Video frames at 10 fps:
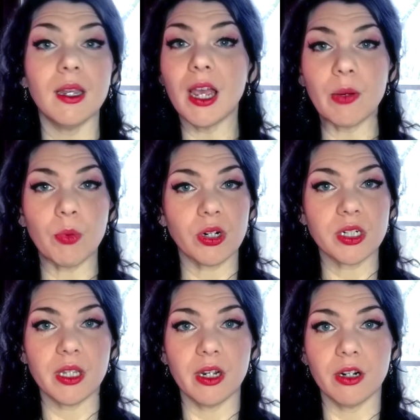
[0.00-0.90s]
I worked
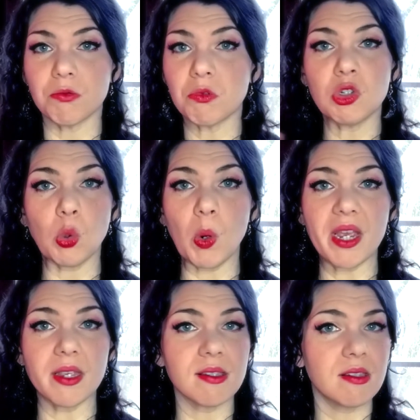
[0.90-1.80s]
there
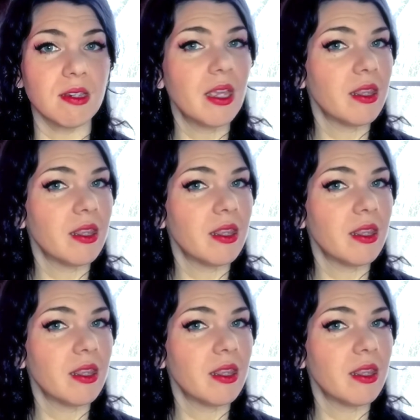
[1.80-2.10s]
twice.